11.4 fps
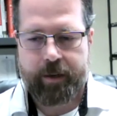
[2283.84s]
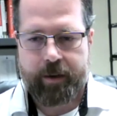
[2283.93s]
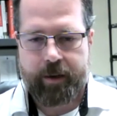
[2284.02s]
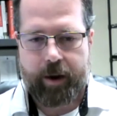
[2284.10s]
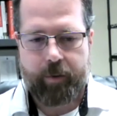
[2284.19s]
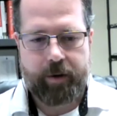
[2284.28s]

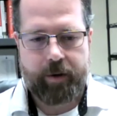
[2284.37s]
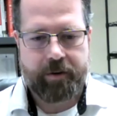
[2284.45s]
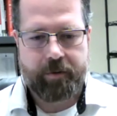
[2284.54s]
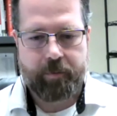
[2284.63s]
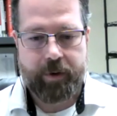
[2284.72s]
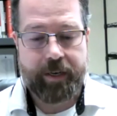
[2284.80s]

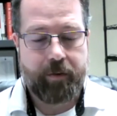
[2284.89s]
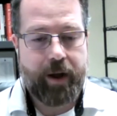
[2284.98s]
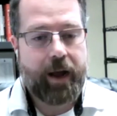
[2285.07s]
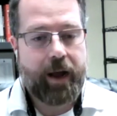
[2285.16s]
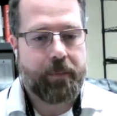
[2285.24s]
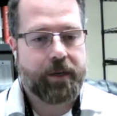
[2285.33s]
However, we know
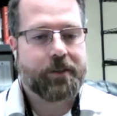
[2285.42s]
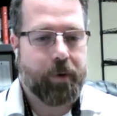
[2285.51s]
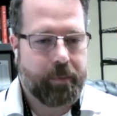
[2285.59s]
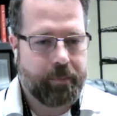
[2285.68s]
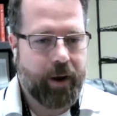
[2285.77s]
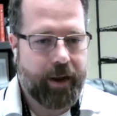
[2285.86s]
how much
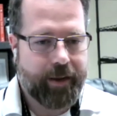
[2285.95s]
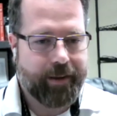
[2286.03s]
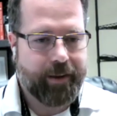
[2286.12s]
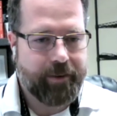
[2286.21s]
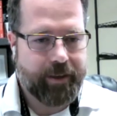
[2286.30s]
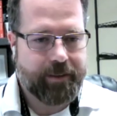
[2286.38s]
we're buying.
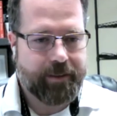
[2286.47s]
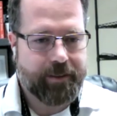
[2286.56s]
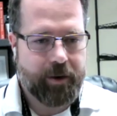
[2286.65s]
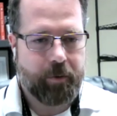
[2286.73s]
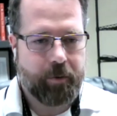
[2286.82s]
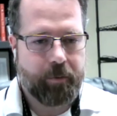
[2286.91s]

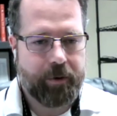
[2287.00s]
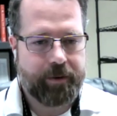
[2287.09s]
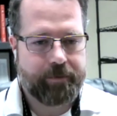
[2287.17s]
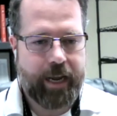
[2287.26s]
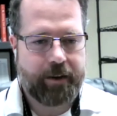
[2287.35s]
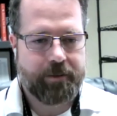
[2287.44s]
So
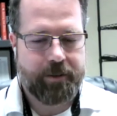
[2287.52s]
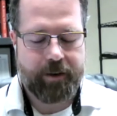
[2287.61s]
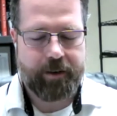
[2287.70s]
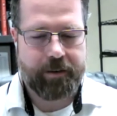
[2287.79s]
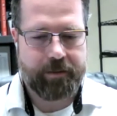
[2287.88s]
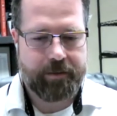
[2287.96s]
we've now
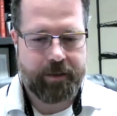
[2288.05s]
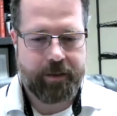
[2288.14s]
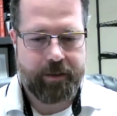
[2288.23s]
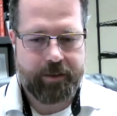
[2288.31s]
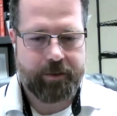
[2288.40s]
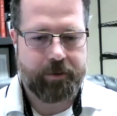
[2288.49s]
started to
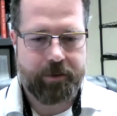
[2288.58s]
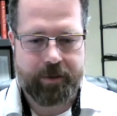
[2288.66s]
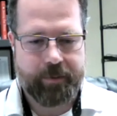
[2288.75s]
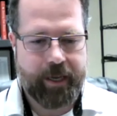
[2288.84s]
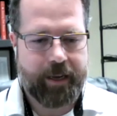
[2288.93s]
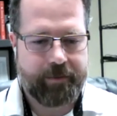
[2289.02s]
do some
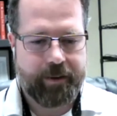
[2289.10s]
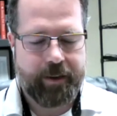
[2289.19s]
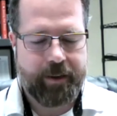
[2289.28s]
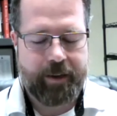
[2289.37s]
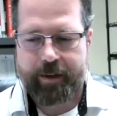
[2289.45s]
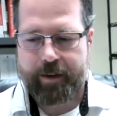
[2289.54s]
kind
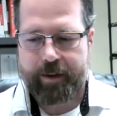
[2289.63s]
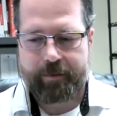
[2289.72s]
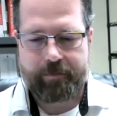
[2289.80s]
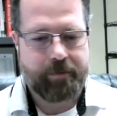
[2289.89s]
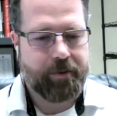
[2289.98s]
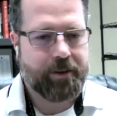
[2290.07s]

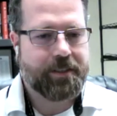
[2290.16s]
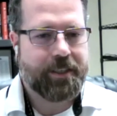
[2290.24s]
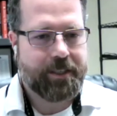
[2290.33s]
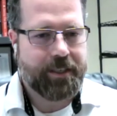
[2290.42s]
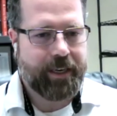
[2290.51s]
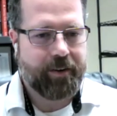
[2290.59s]
of reverse
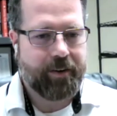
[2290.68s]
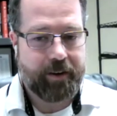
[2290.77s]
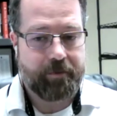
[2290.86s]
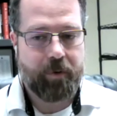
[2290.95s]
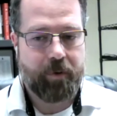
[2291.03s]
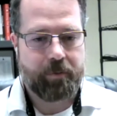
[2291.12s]
engineering of
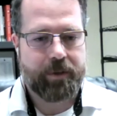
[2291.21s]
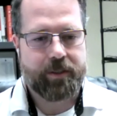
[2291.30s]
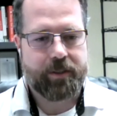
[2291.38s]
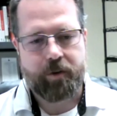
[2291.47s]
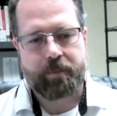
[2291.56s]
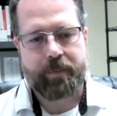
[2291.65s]
what we
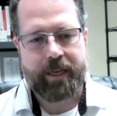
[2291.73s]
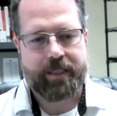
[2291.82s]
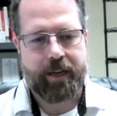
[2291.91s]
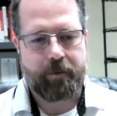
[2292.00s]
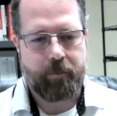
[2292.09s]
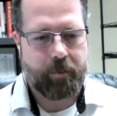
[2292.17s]
sold based
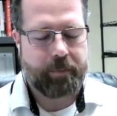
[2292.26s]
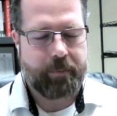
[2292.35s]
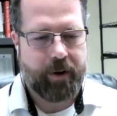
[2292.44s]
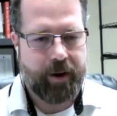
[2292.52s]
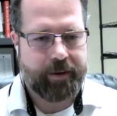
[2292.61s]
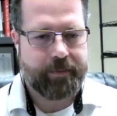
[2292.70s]
on what we bought.